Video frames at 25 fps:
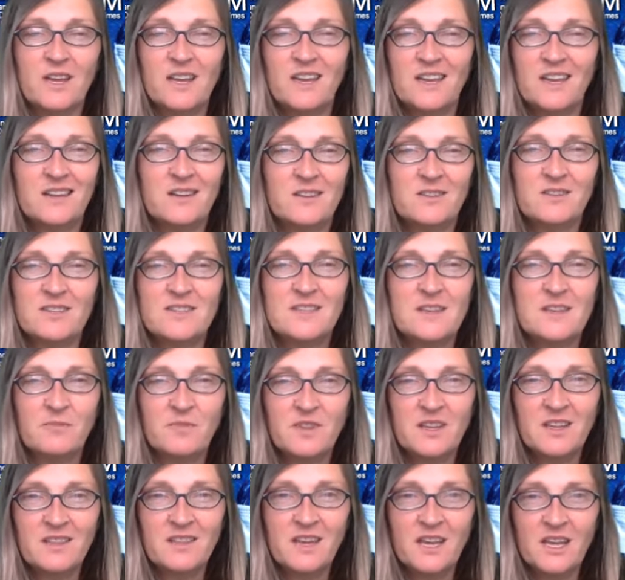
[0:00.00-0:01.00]
and
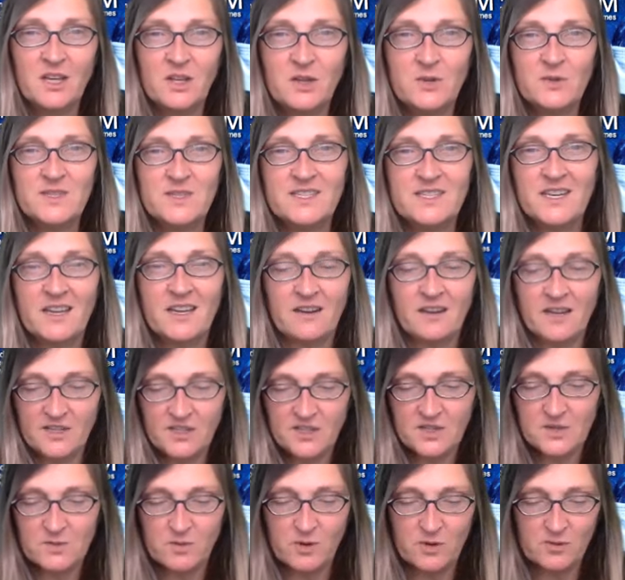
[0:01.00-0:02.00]
something that you said, I
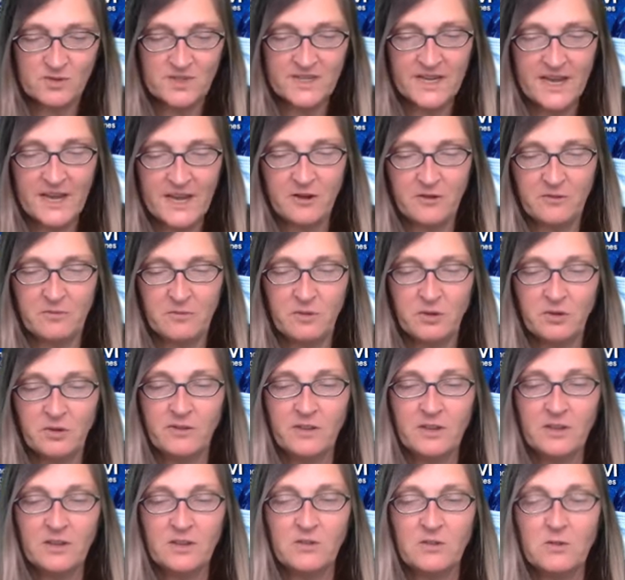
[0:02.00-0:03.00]
just wrote down,
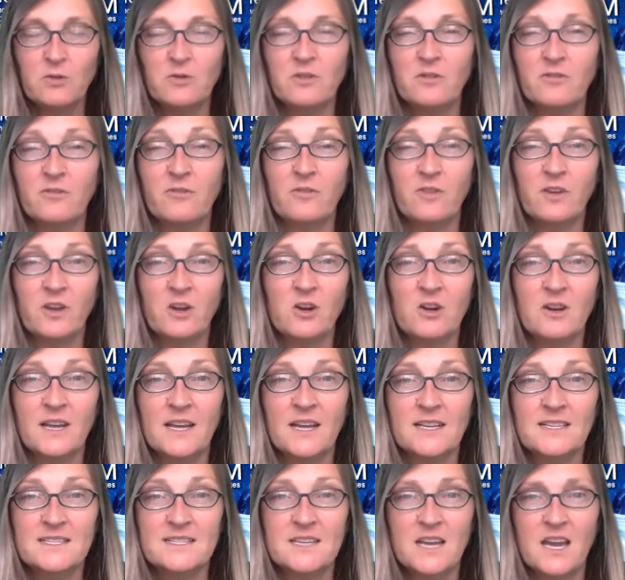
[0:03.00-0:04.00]
moving through the fear and
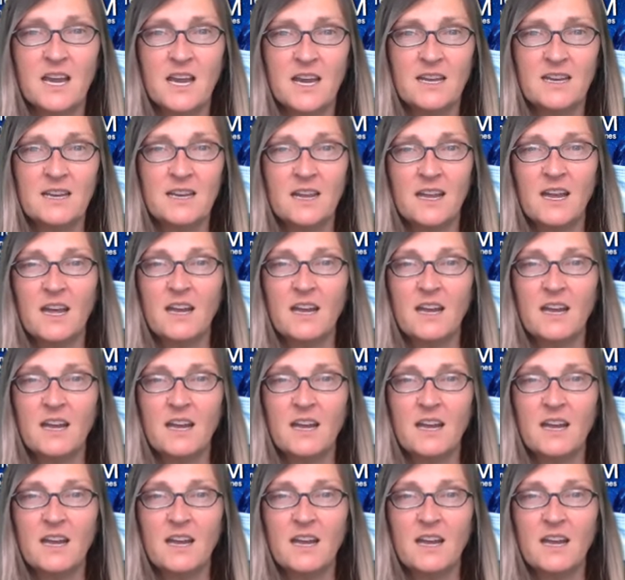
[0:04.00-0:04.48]
anxiety.